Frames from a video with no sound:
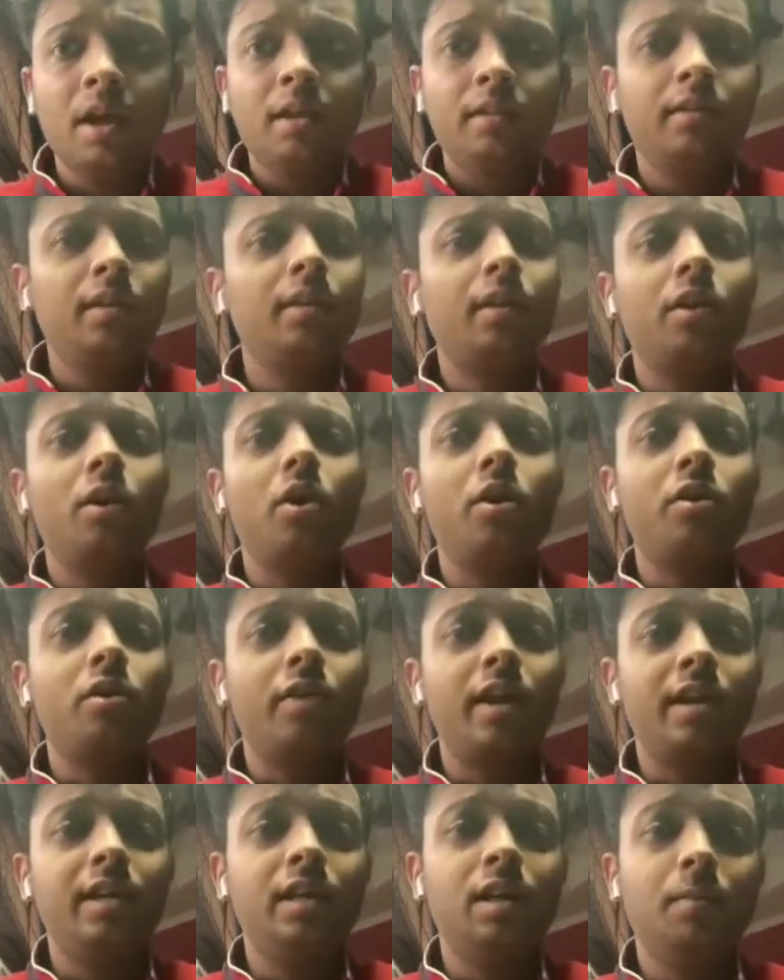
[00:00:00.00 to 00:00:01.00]
There are
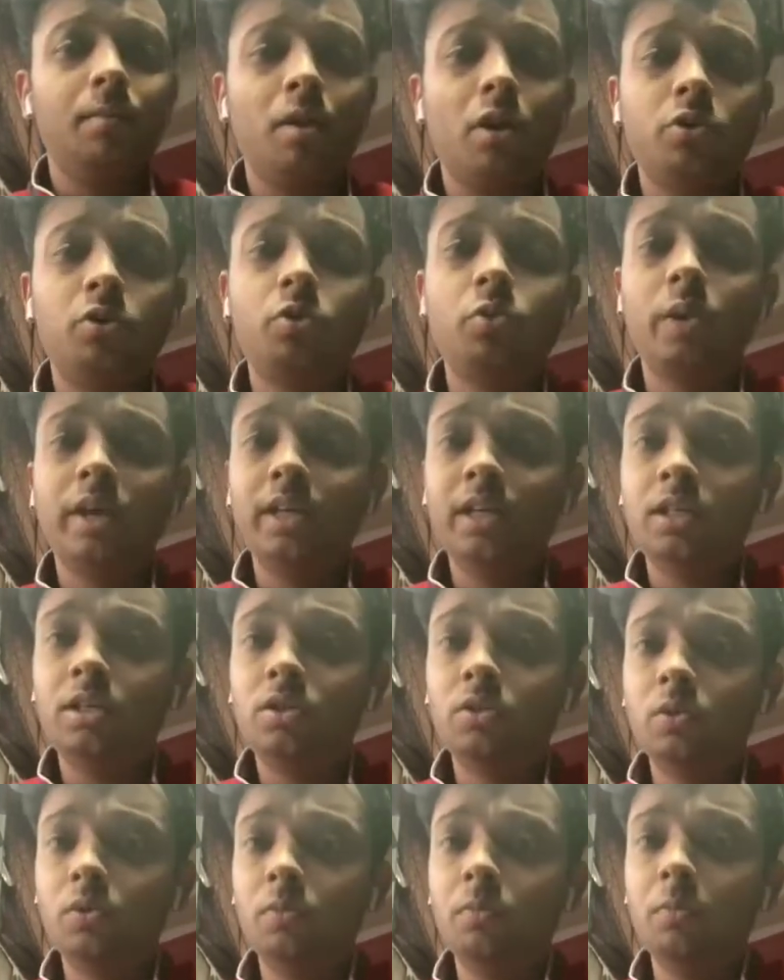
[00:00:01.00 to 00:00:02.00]
already about
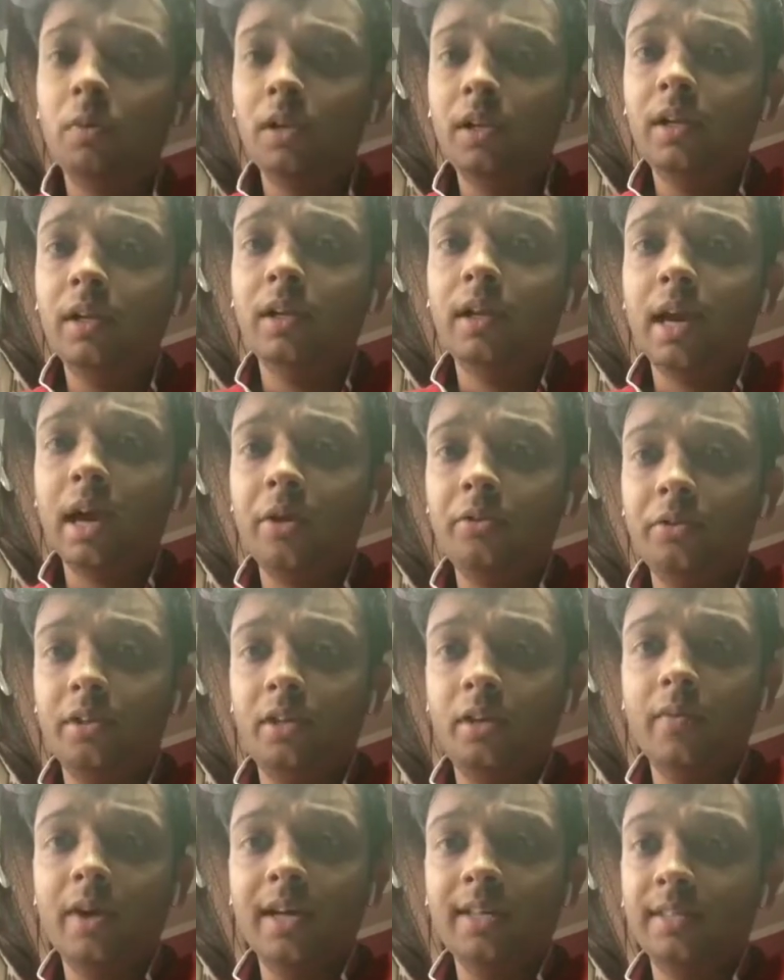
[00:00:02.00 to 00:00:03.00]
22 billion IoT
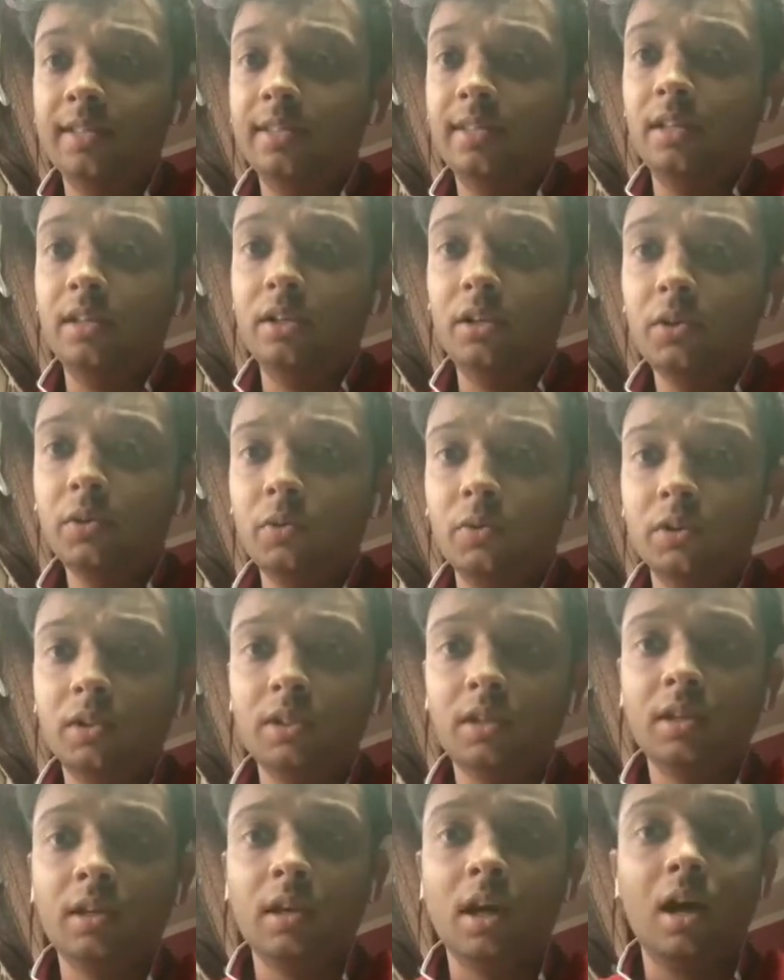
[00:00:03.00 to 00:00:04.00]
devices in
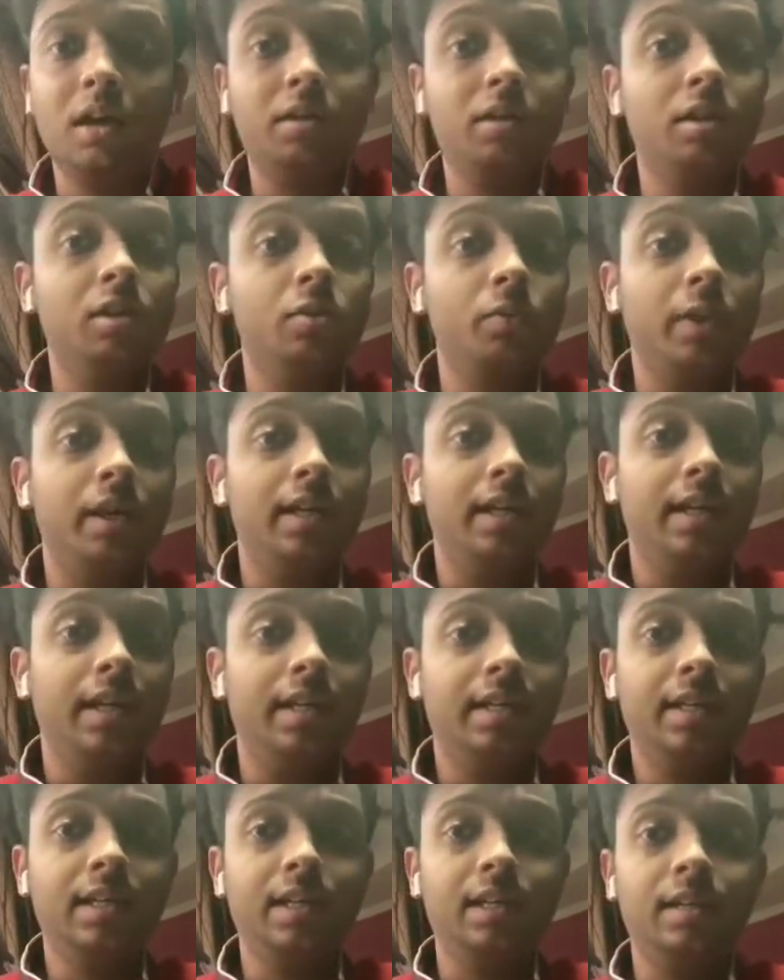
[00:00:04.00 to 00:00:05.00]
use until
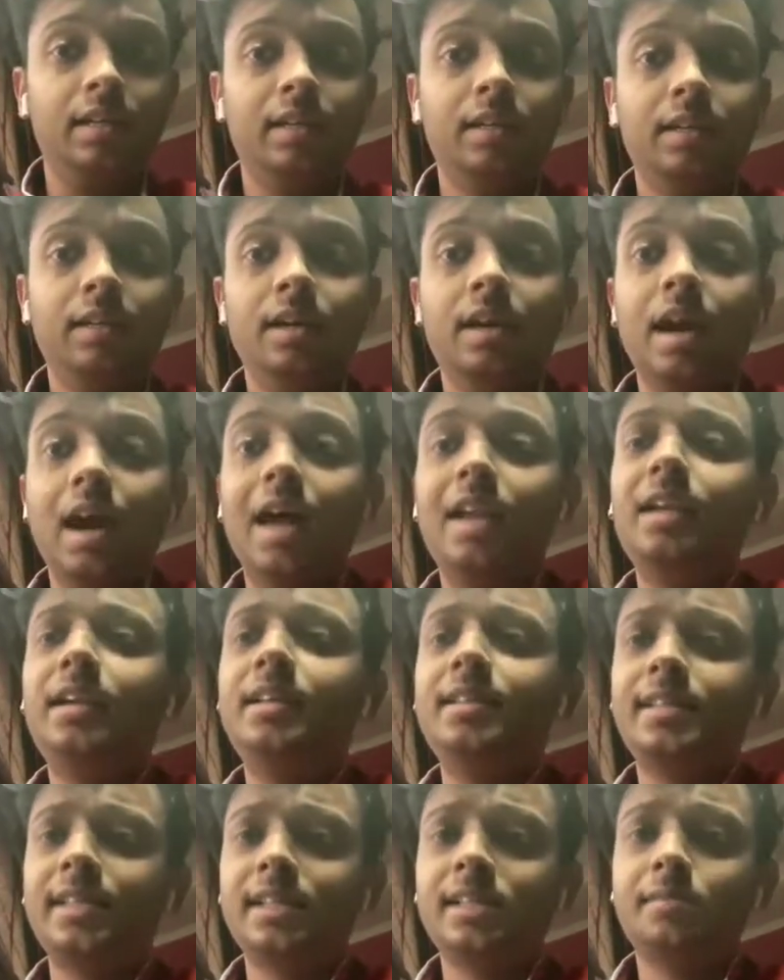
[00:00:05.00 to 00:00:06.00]
2018, and it
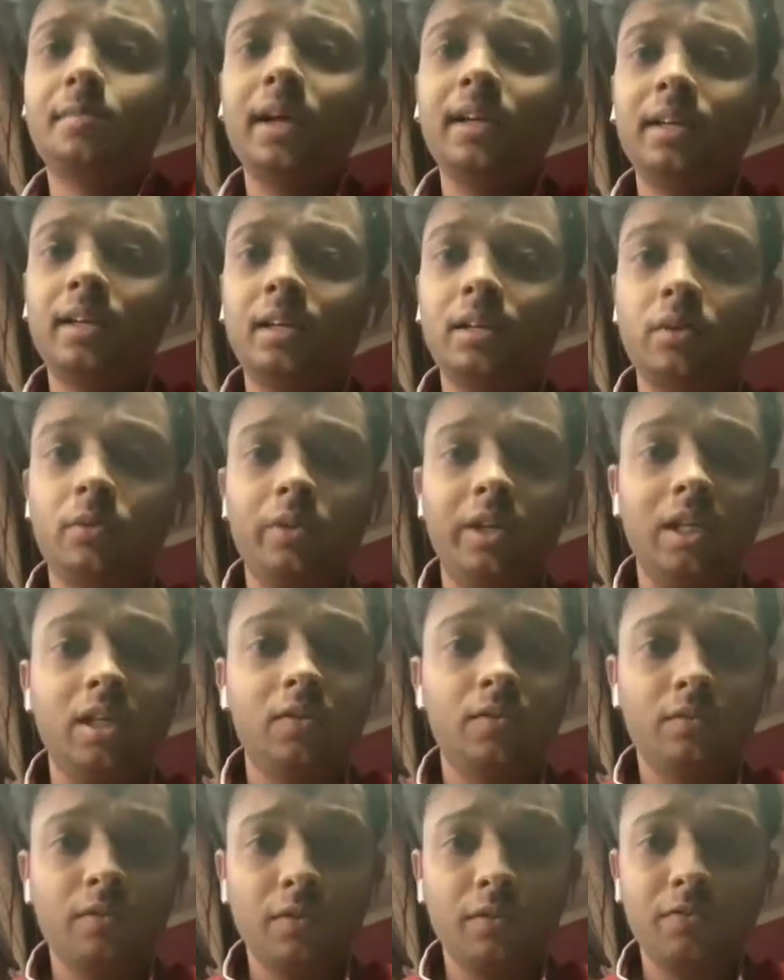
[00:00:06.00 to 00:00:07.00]
is expected to
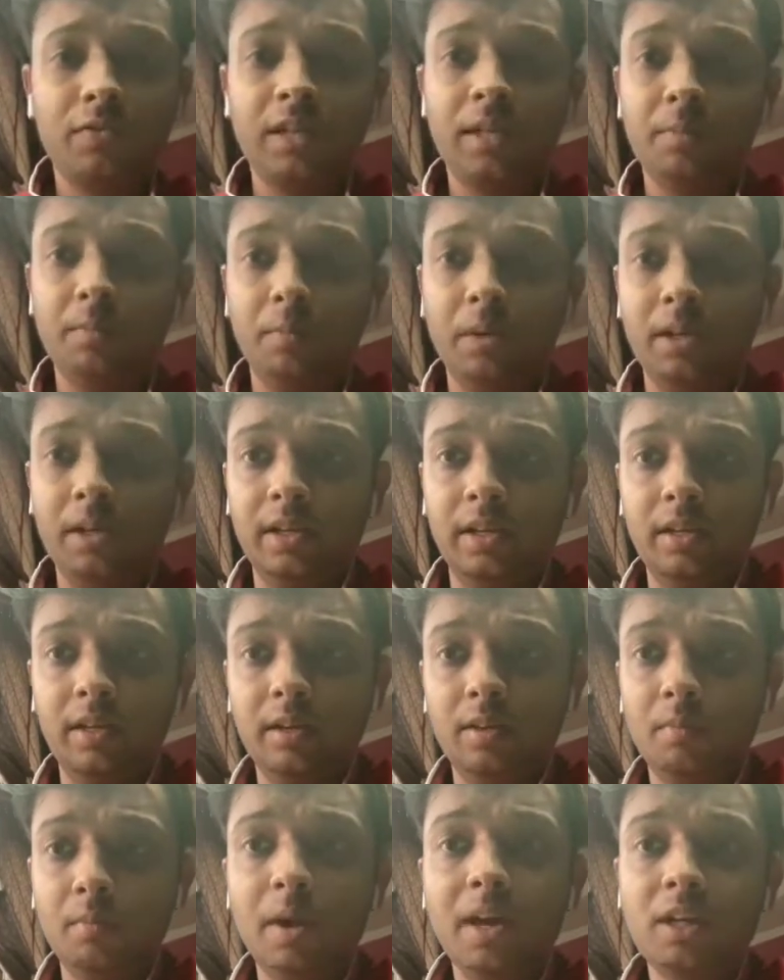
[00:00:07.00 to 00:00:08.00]
reach 50 billion
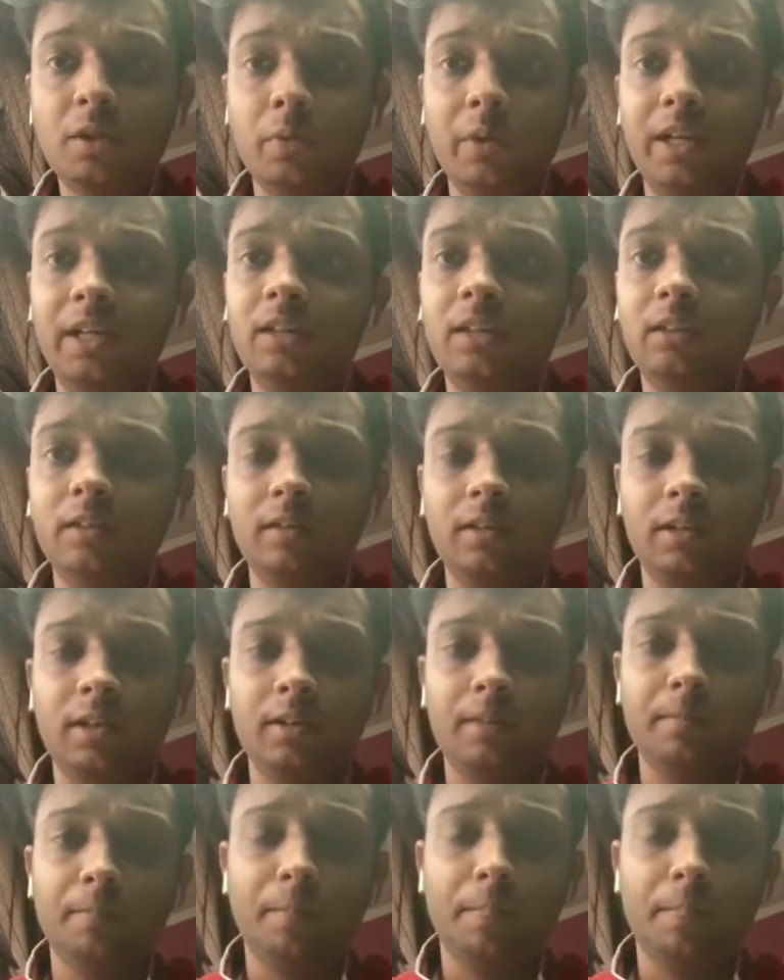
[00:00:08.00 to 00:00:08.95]
by 2030.